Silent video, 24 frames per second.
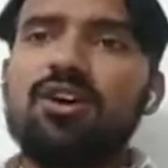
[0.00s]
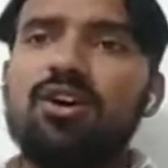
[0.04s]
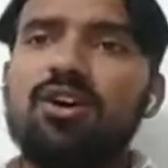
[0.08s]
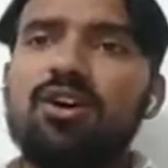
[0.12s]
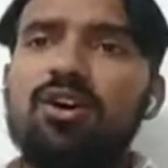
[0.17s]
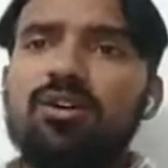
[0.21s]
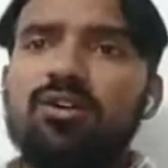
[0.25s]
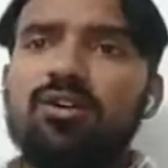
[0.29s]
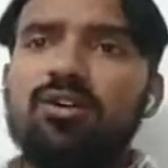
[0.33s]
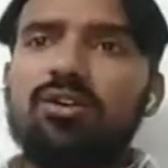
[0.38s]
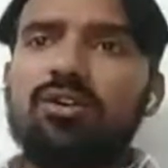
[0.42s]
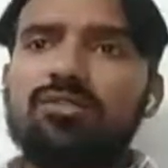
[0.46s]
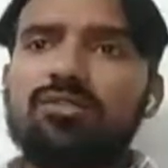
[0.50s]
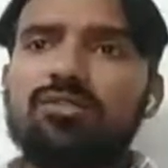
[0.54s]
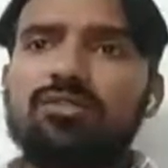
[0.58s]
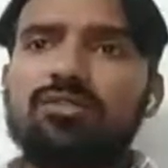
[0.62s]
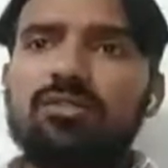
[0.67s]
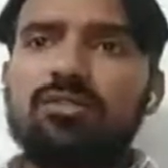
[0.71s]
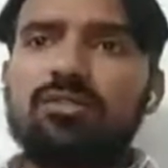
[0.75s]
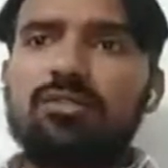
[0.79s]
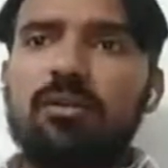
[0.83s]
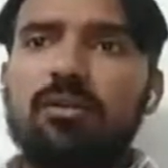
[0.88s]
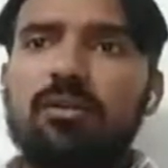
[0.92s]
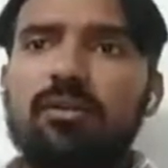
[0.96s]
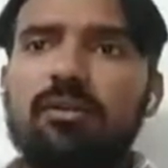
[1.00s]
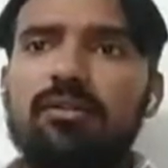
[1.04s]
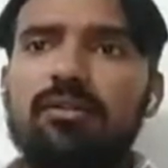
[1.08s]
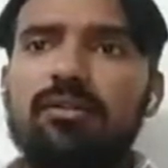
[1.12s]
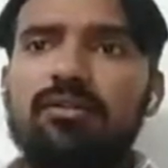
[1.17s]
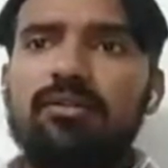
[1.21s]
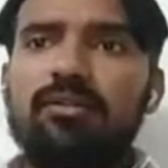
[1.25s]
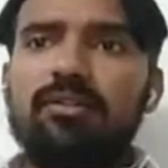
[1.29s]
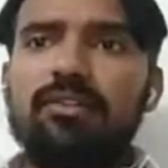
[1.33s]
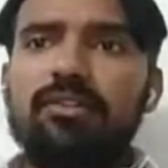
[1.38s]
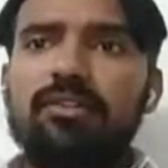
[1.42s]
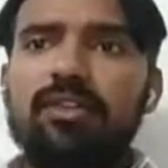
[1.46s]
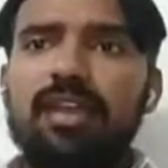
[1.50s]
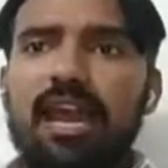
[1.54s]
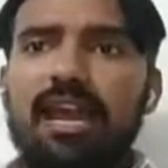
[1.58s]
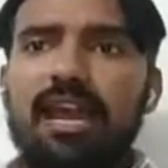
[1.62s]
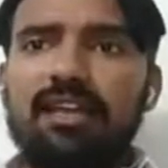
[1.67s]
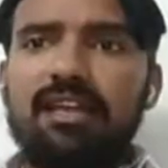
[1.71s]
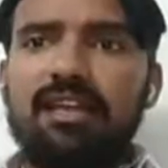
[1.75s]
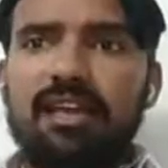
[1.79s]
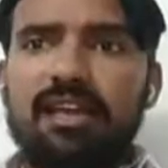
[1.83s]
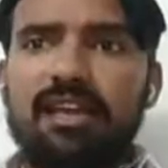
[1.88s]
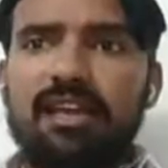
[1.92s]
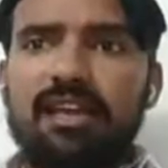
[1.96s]
So
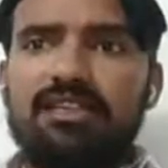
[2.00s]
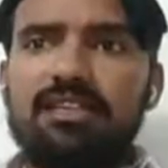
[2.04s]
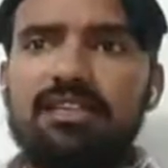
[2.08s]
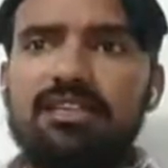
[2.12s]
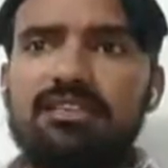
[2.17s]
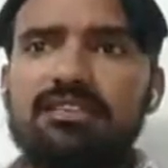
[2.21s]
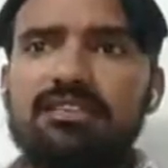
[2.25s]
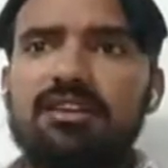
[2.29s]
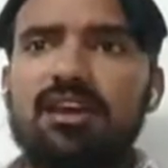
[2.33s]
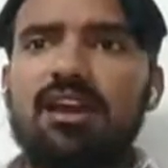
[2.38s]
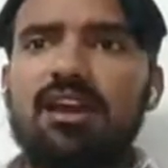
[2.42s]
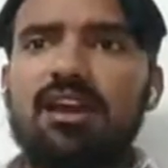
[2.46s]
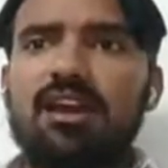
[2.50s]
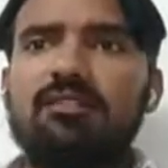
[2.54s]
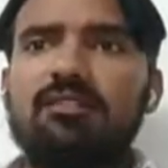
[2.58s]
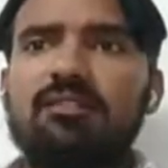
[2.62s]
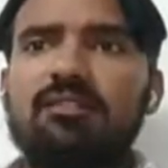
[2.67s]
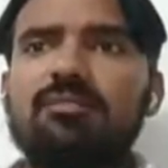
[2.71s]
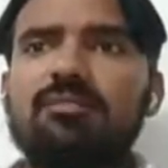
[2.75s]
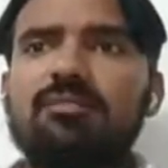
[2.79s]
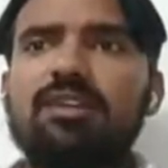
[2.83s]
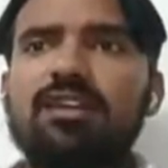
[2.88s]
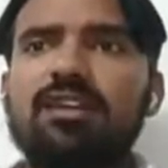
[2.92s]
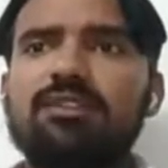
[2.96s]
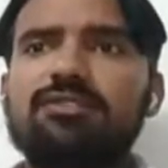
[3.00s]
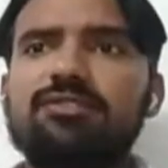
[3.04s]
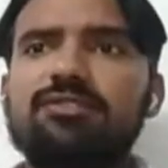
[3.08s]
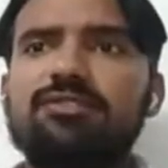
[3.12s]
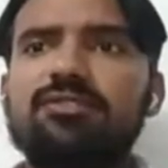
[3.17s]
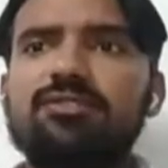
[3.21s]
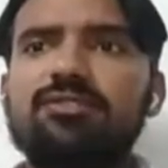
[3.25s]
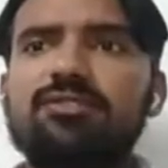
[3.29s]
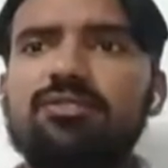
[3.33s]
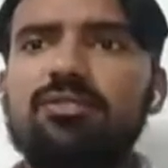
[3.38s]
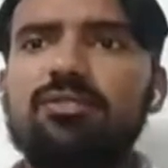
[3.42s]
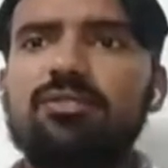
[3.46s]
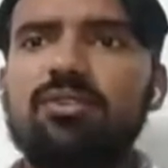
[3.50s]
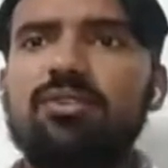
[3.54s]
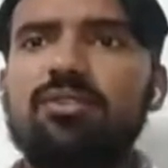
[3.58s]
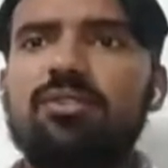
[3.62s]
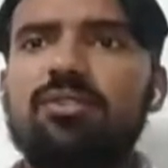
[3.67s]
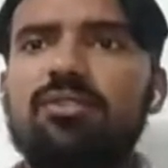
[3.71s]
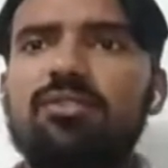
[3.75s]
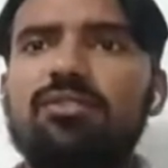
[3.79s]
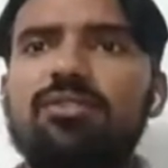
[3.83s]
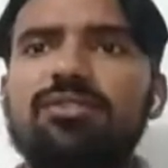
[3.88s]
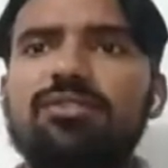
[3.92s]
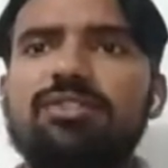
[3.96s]
in this time, there is
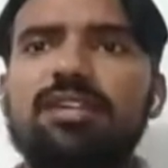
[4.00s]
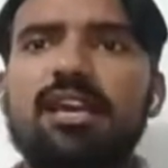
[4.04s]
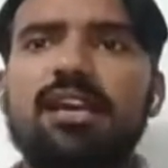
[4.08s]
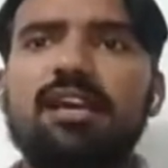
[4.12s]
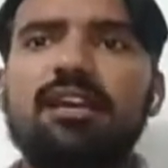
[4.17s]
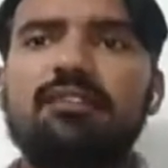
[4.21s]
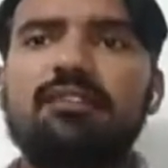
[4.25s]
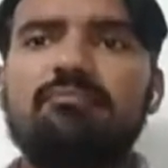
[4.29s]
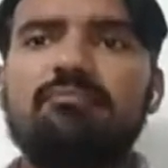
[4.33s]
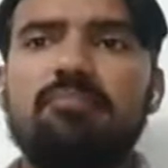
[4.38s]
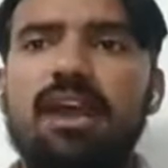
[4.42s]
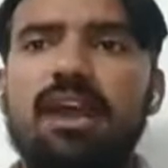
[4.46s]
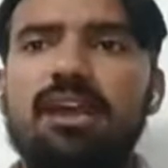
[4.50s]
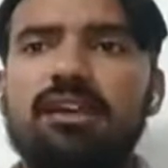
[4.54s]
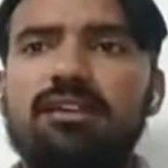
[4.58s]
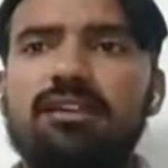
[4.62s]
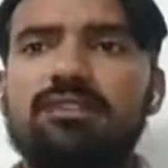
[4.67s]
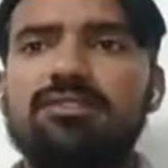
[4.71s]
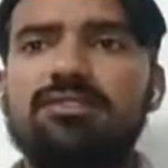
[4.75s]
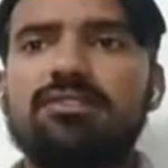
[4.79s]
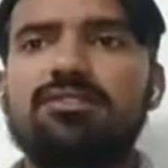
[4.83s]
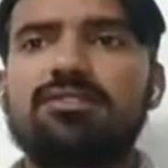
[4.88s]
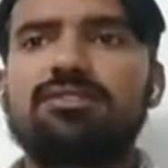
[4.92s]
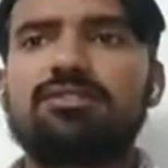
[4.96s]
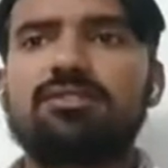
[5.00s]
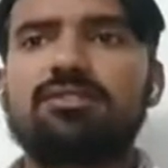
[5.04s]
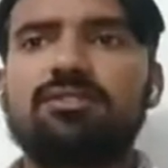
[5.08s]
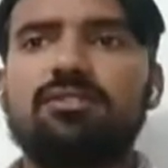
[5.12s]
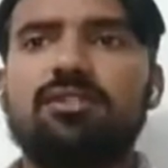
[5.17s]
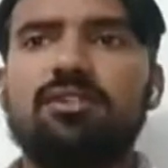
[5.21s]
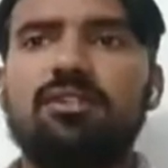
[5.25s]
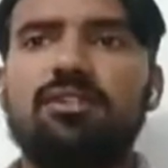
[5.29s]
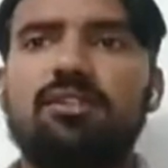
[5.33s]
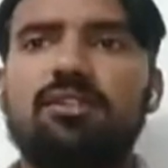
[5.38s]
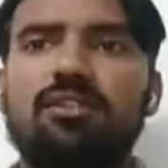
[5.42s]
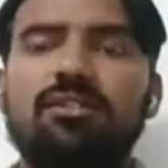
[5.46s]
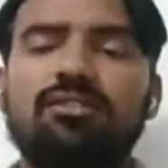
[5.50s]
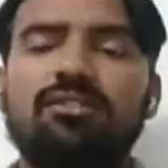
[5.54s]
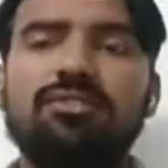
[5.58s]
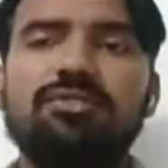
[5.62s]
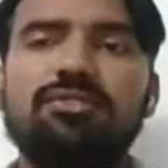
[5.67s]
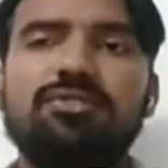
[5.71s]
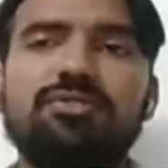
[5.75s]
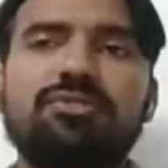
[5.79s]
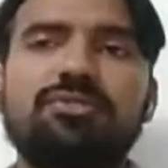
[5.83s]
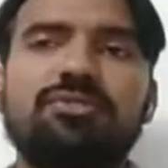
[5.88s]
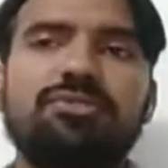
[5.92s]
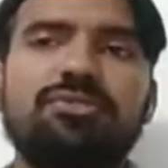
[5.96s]
no check and balance on the
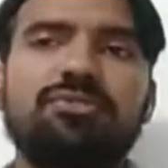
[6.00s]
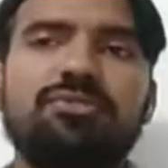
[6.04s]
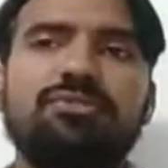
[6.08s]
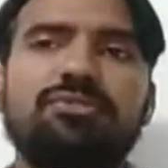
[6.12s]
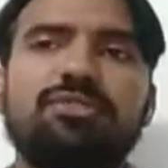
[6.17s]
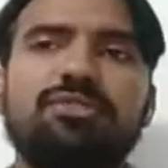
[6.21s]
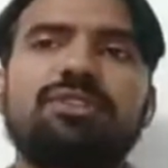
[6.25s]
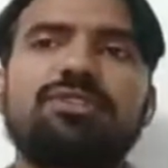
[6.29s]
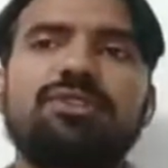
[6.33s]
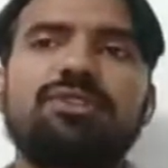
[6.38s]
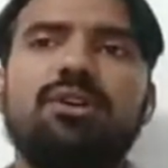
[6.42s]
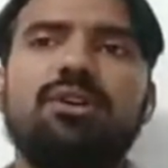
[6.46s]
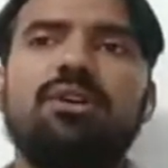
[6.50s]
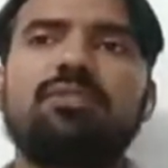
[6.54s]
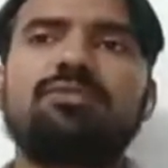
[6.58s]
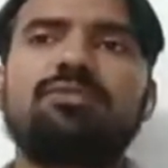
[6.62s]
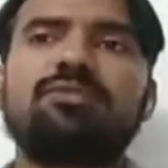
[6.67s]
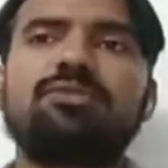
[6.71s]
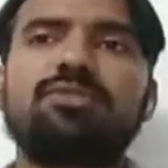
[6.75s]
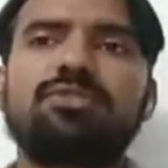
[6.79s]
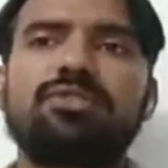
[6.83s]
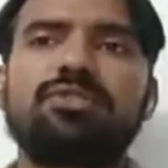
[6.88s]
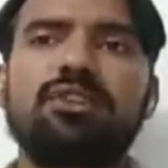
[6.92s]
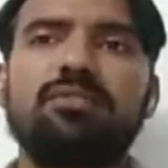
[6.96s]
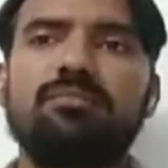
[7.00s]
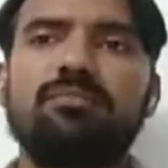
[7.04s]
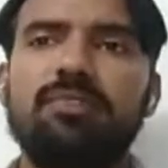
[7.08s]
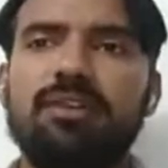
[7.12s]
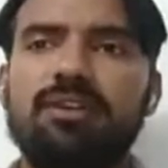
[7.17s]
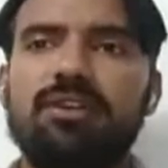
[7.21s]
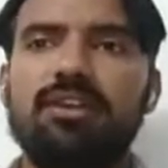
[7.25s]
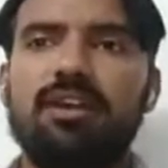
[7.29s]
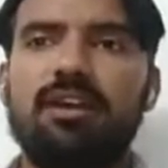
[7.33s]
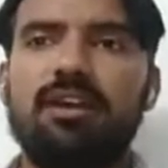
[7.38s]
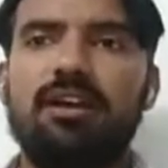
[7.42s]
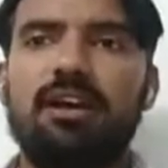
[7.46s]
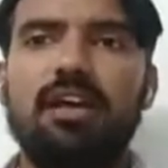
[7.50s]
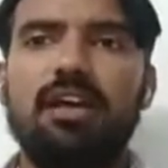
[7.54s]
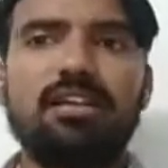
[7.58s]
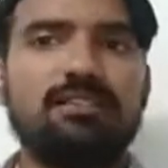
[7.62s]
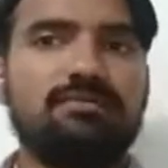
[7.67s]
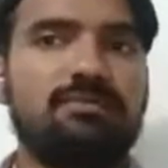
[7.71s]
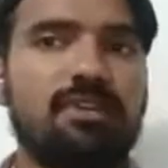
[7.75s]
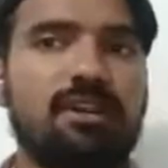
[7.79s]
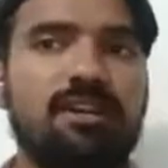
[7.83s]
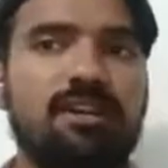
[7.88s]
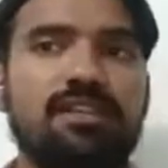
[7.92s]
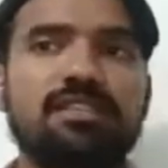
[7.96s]
usage of social media. As
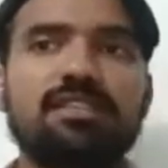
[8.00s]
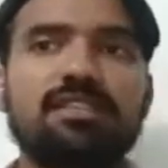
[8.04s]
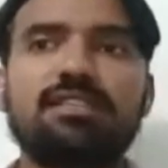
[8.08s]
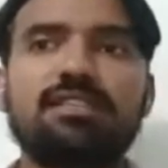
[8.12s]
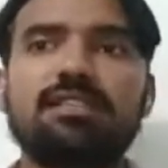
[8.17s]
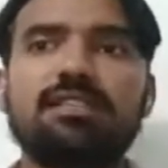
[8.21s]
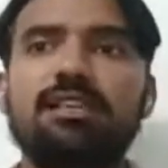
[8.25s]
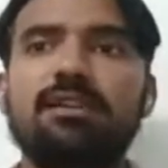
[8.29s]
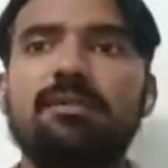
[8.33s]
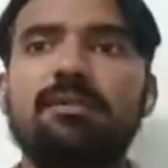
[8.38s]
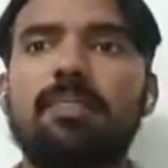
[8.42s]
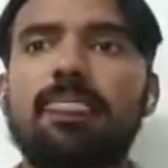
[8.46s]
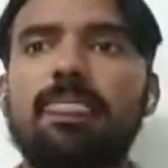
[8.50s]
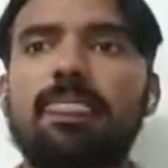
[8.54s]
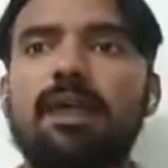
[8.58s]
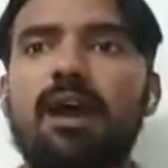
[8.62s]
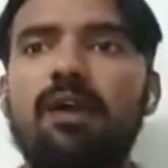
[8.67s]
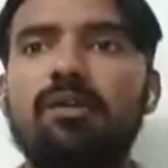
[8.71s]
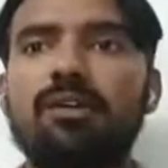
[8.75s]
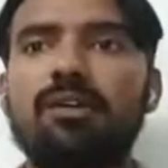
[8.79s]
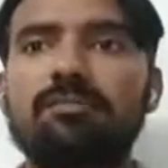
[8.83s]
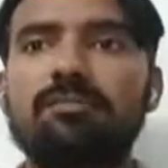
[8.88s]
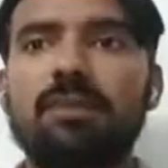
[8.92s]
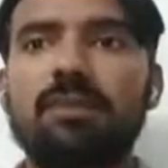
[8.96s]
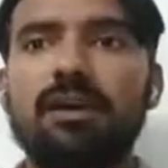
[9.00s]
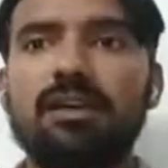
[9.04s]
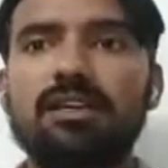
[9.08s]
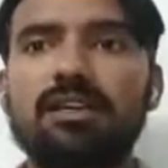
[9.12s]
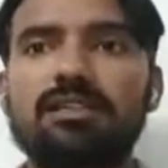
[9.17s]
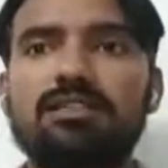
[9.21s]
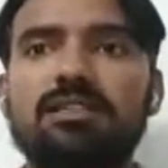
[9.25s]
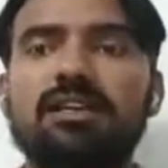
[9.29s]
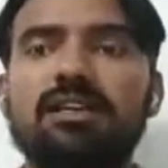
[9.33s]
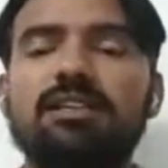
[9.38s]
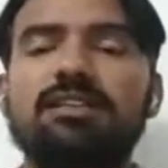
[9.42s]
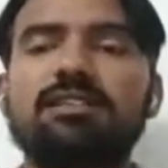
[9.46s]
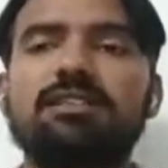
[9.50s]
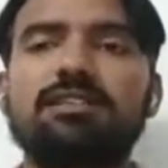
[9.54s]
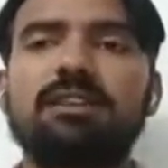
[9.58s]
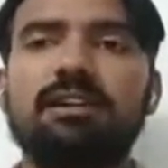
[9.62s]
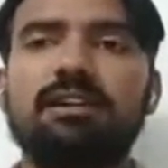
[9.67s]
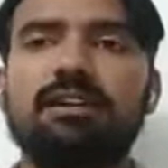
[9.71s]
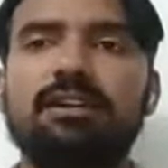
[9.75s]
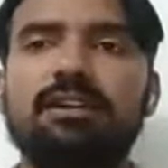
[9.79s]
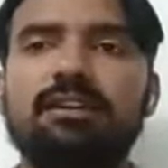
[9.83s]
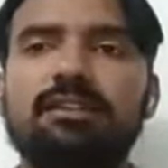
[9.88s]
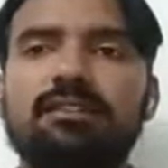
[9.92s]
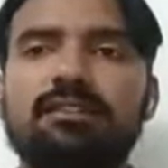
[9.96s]
far as our Pakistan is
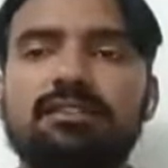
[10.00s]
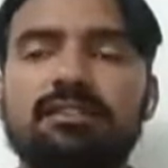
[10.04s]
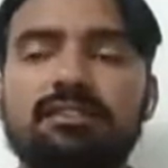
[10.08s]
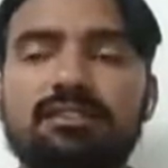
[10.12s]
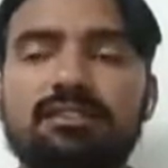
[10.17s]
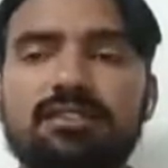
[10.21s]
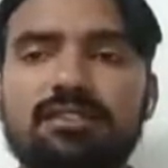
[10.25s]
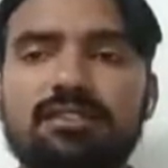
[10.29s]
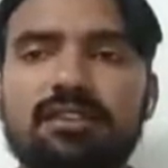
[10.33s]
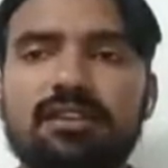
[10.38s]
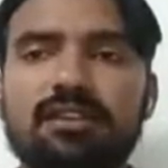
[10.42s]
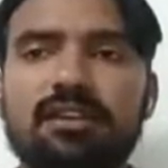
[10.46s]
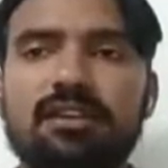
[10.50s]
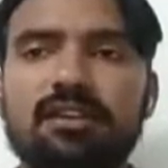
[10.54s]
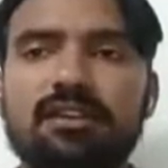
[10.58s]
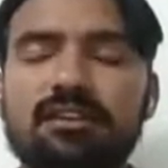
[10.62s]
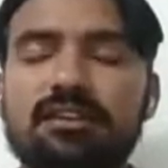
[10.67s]
concerned,